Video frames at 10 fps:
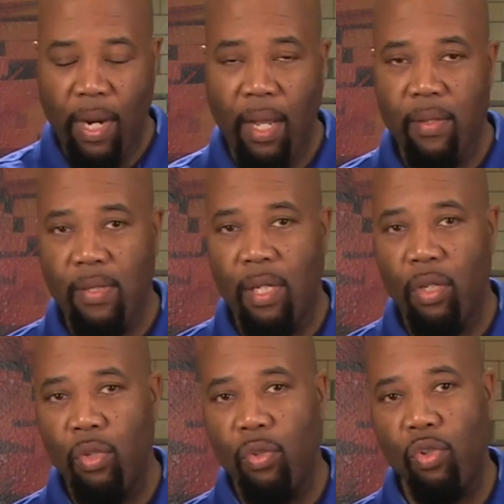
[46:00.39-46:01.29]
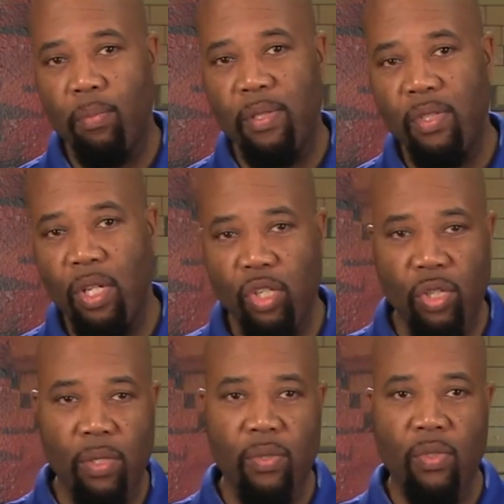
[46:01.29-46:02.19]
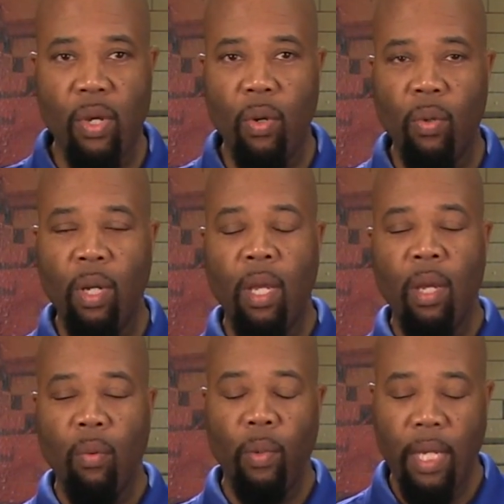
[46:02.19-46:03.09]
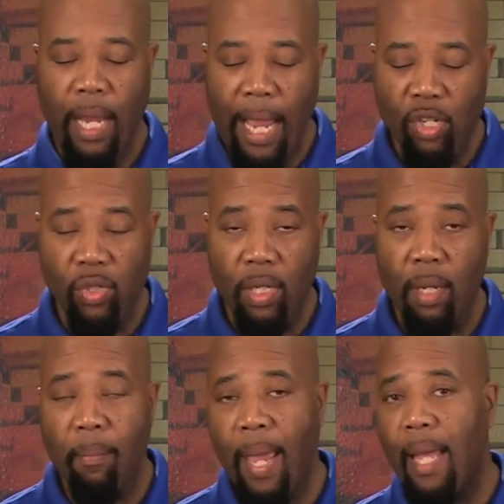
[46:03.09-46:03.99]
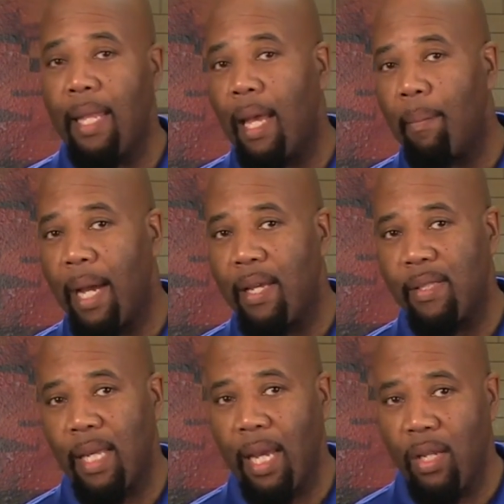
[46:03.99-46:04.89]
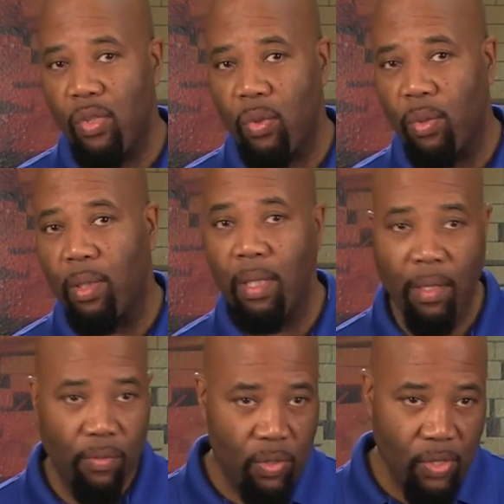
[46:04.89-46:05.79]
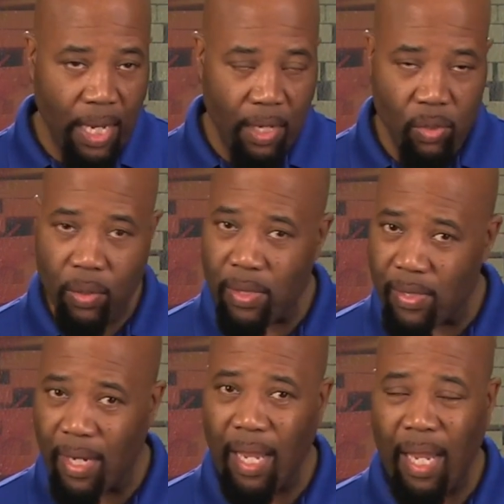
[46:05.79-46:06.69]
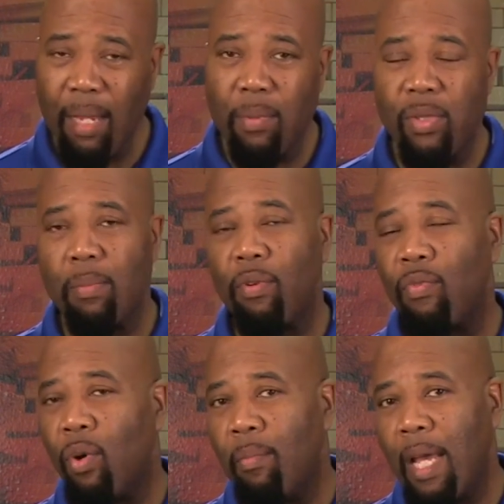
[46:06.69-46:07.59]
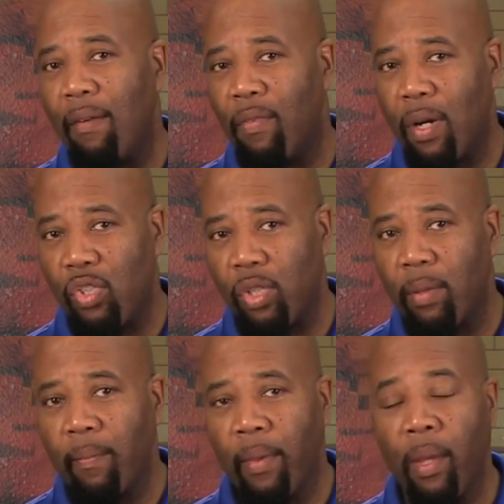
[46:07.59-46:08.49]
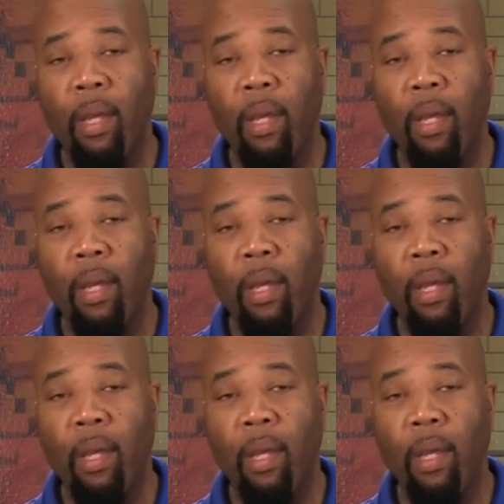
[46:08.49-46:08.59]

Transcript: rails in a neutral position. So we can actually command that by a scan tool, and if your scan tool isn't able to perform that function,